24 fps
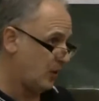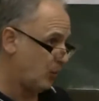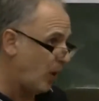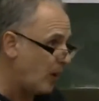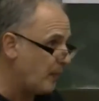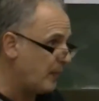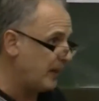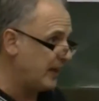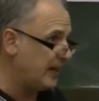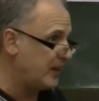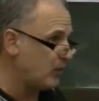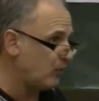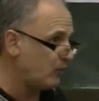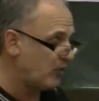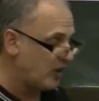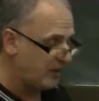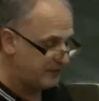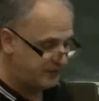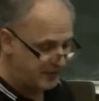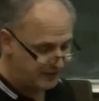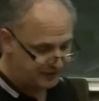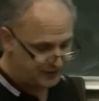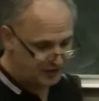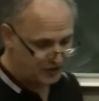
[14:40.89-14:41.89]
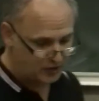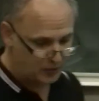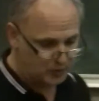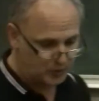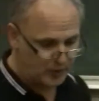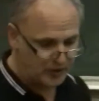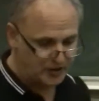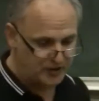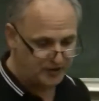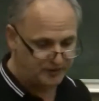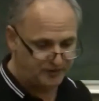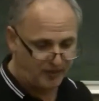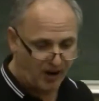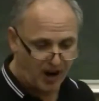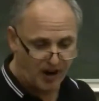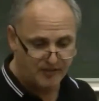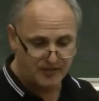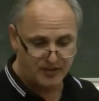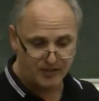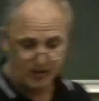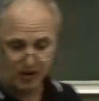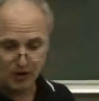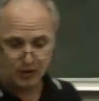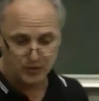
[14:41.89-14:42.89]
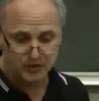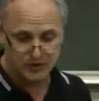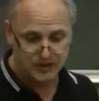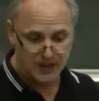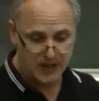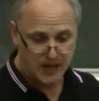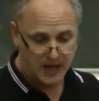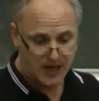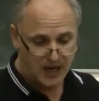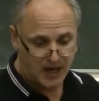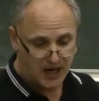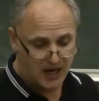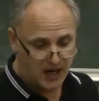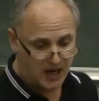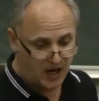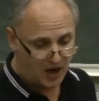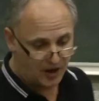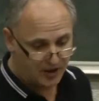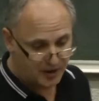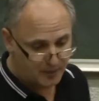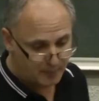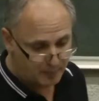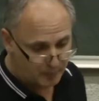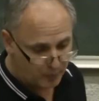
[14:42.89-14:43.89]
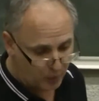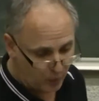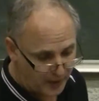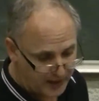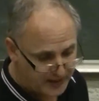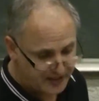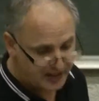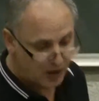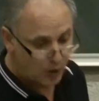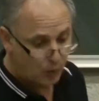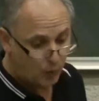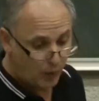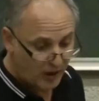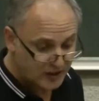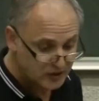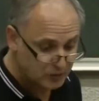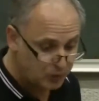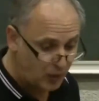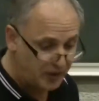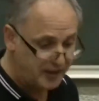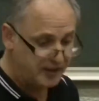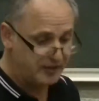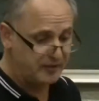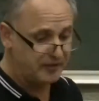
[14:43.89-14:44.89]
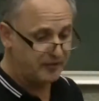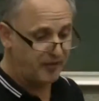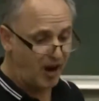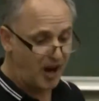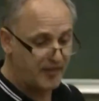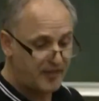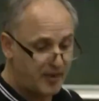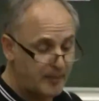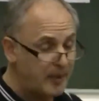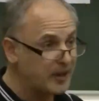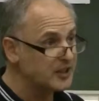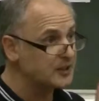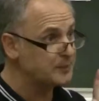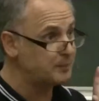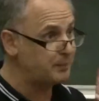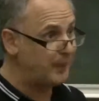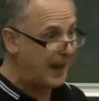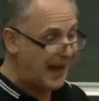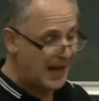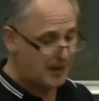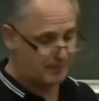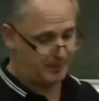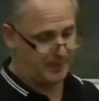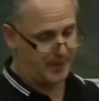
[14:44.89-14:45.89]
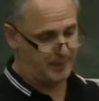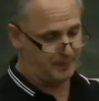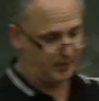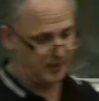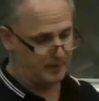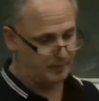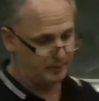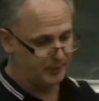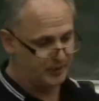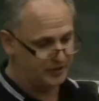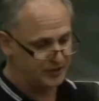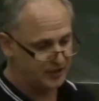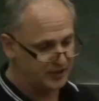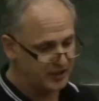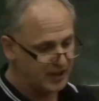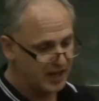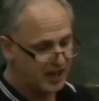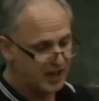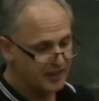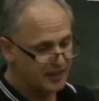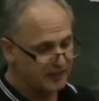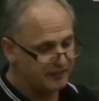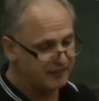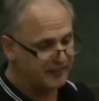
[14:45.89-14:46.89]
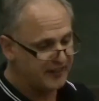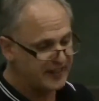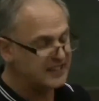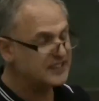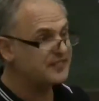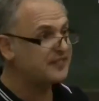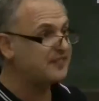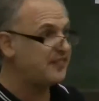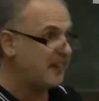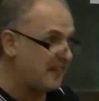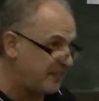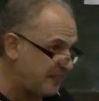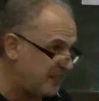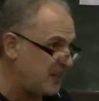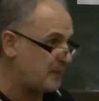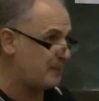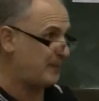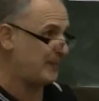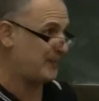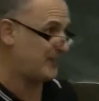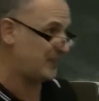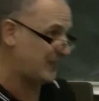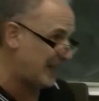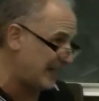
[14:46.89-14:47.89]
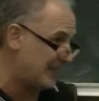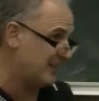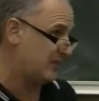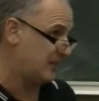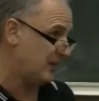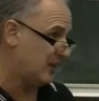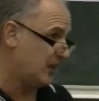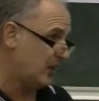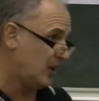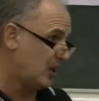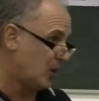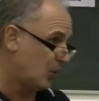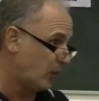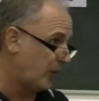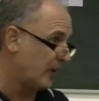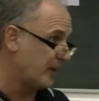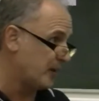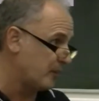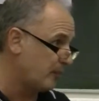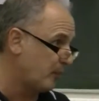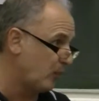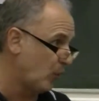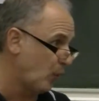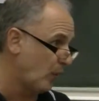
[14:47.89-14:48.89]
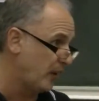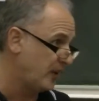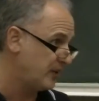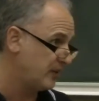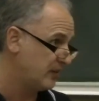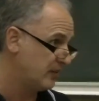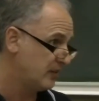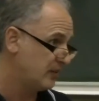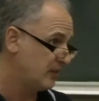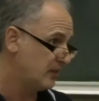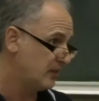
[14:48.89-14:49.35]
1 million 15 to 25 year olds uh, unemployed, whilst one in five. Amongst black people in Britain, the figure is 50% who are unemployed.